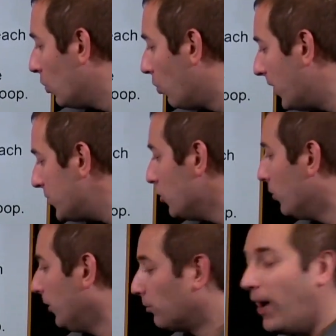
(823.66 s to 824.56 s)
Once you
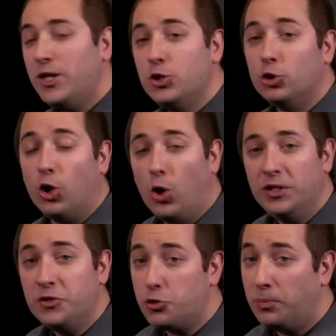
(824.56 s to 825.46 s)
will write your
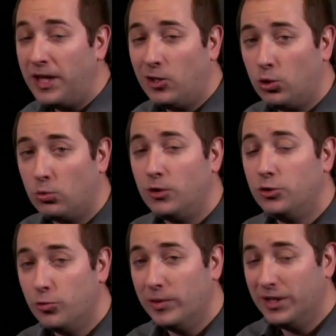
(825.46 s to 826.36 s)
own interrupt handler when
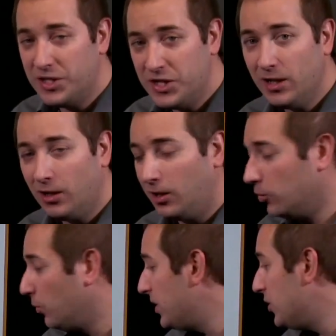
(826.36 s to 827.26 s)
you will
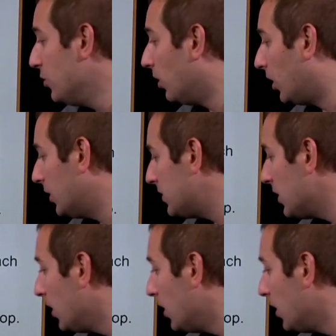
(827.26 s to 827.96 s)
deal with uart,